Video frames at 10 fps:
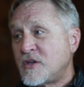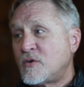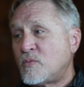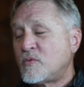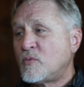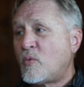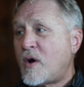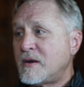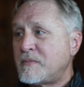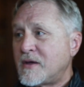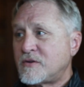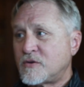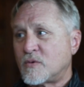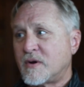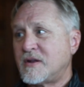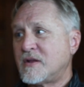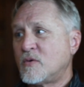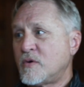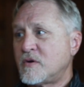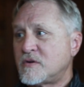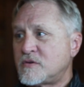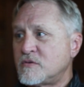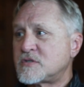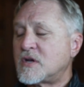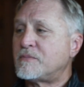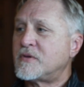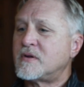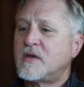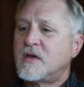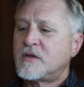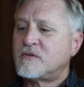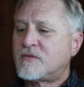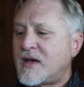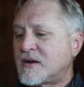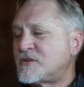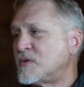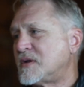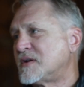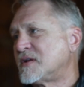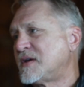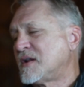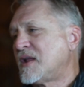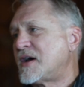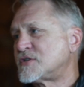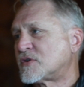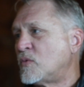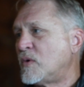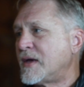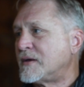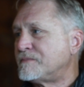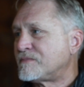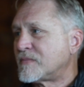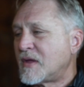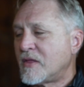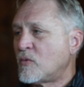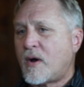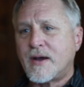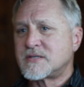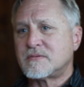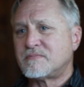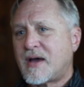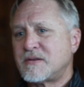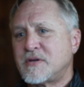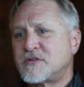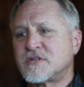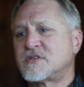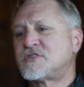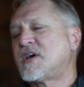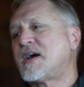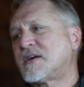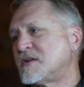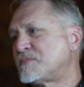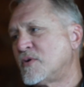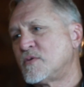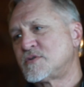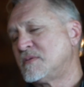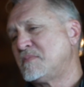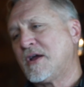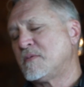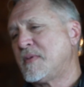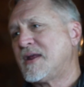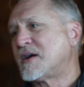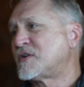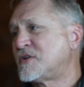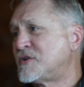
You want to be a doer, and in order to do something, you've got to do it in a logical way. Otherwise, it might be just a shotgun approach that may or may not